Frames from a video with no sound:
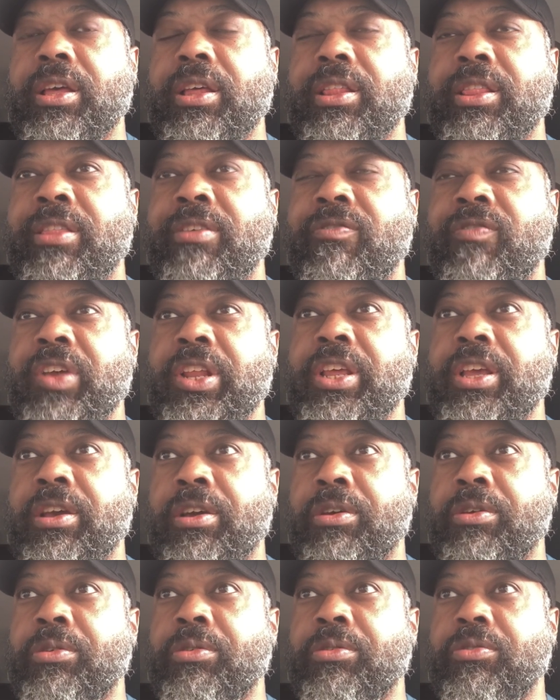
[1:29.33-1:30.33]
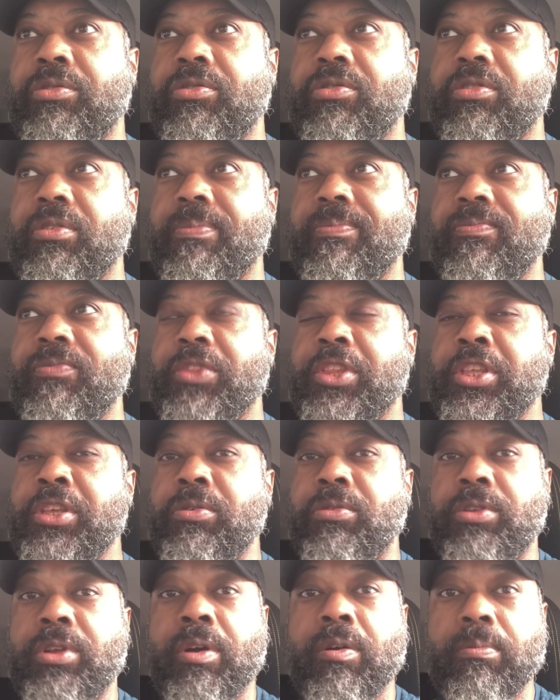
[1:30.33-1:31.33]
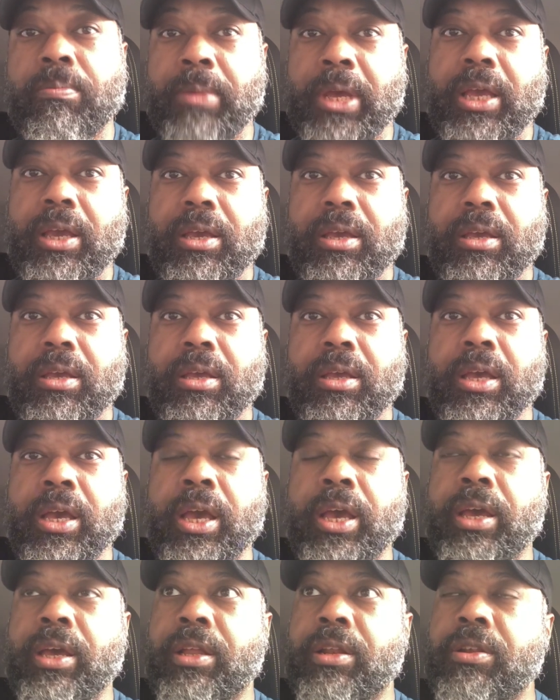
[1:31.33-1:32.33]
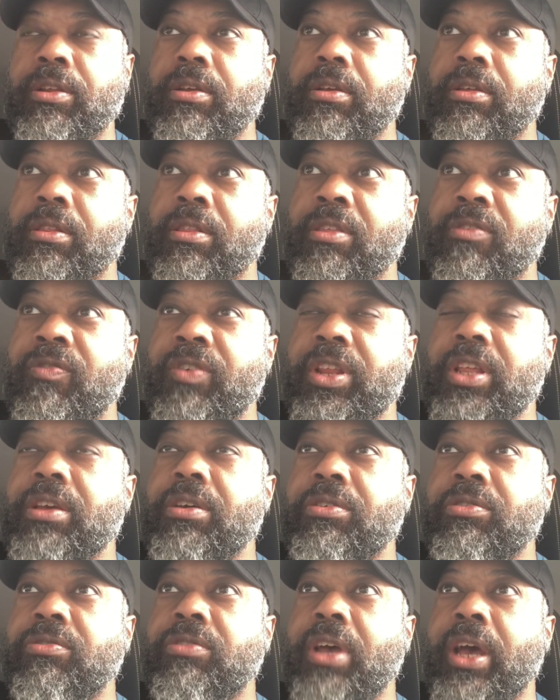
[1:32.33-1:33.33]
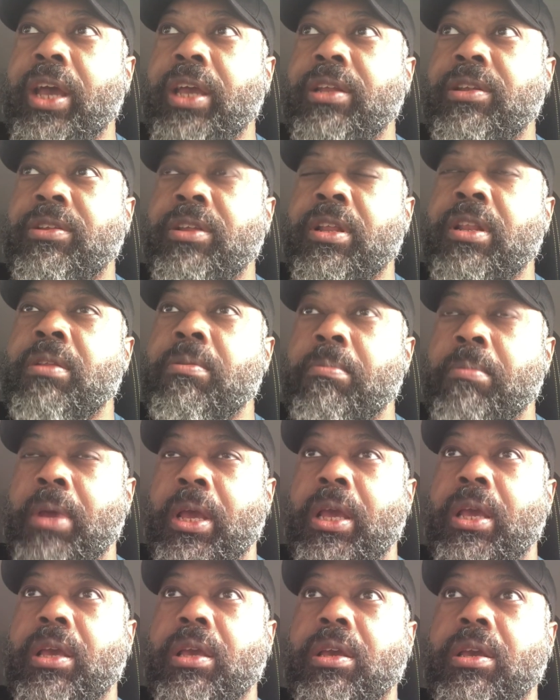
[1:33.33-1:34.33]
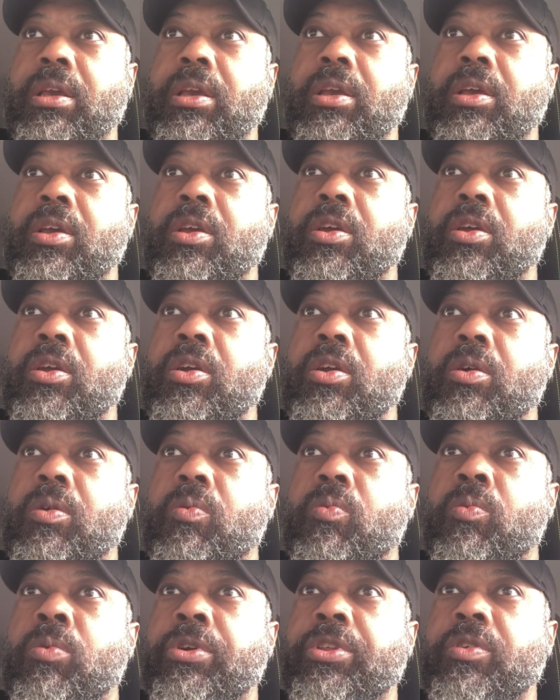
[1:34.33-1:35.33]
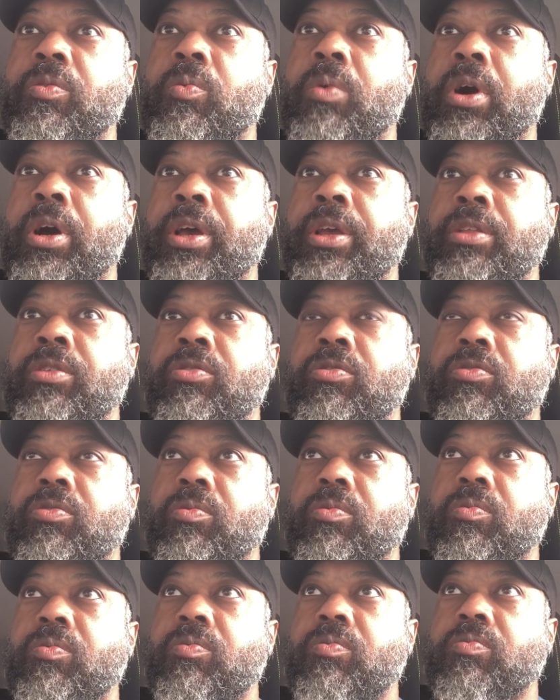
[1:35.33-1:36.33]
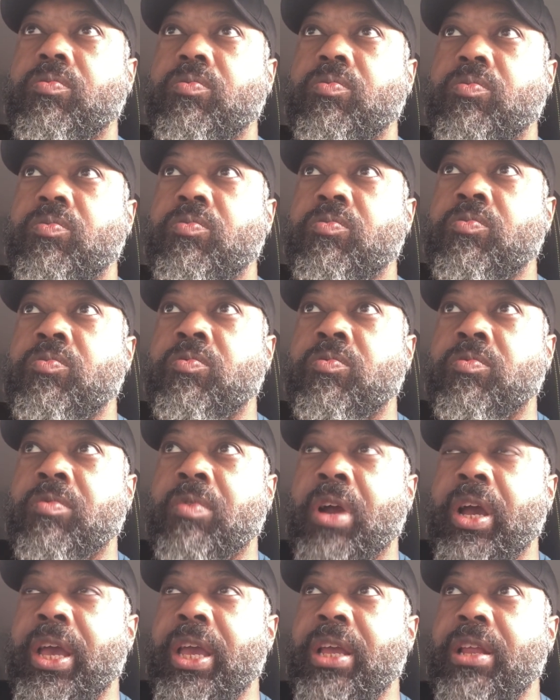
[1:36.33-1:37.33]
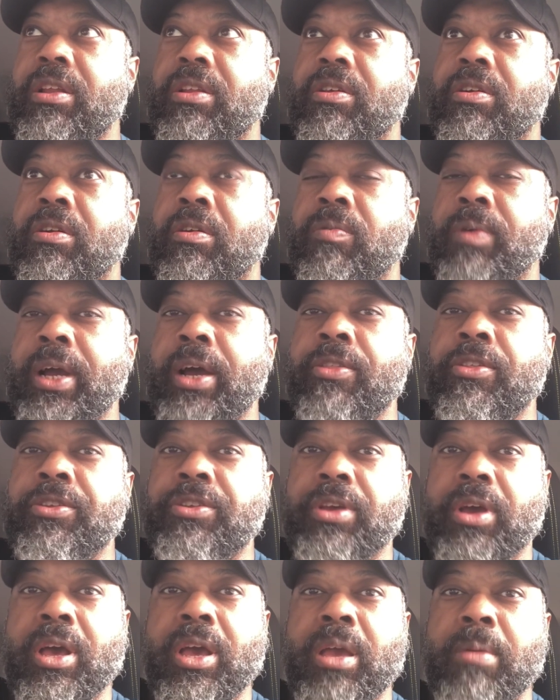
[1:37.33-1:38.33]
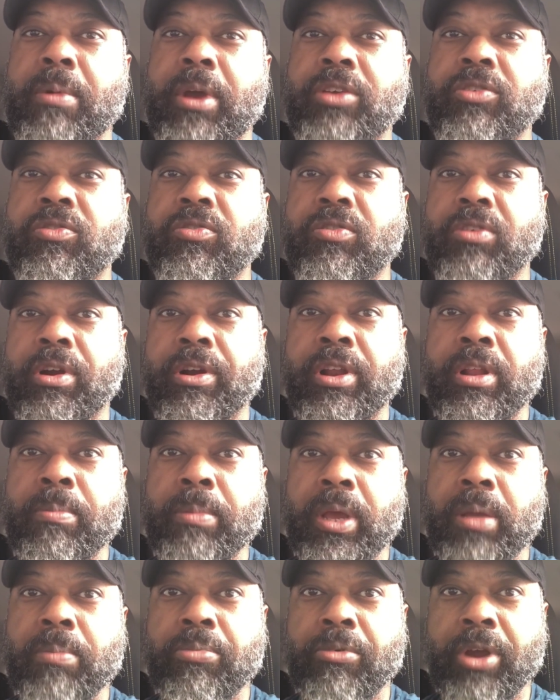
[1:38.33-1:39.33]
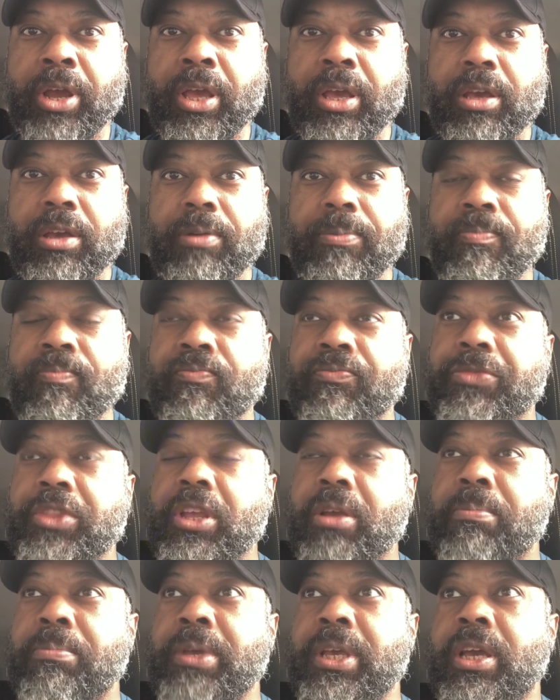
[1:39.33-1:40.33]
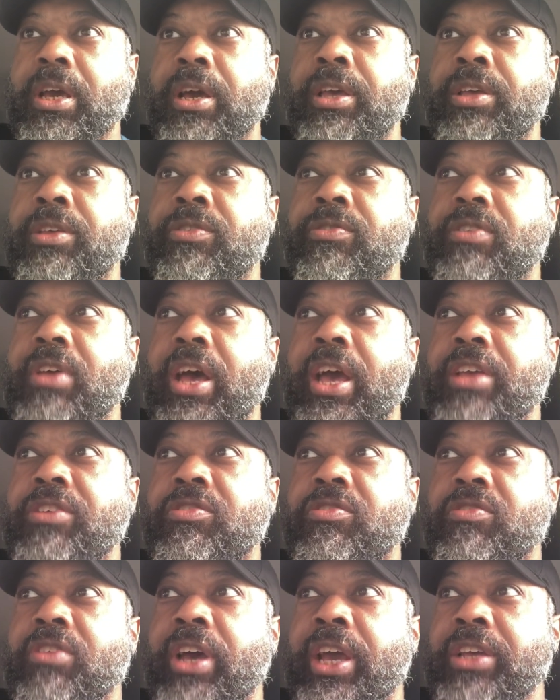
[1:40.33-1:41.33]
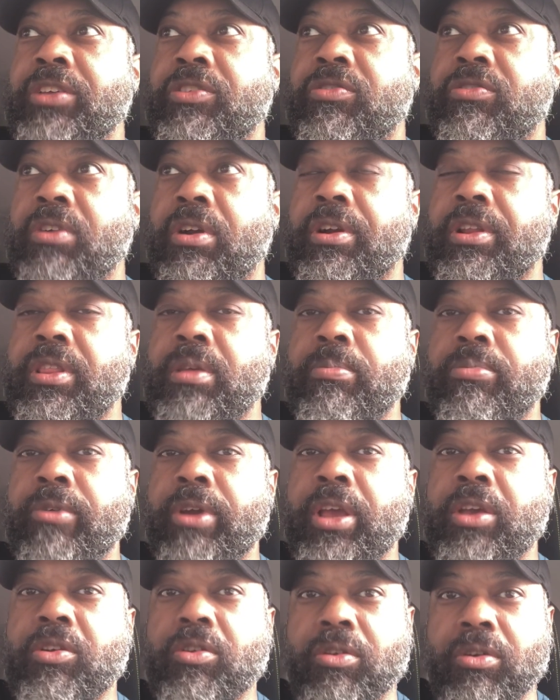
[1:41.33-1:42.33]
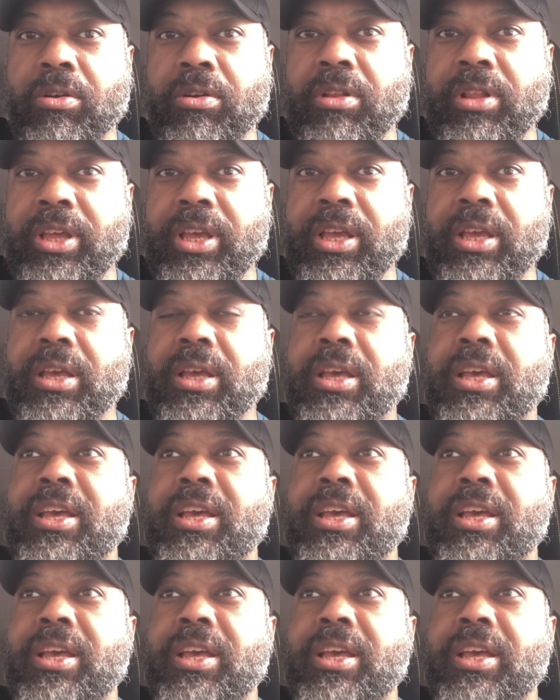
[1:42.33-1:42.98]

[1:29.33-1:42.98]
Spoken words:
the videos you don't make. And the videos I didn't make were the ones right around the time I started my break. Because I started the break early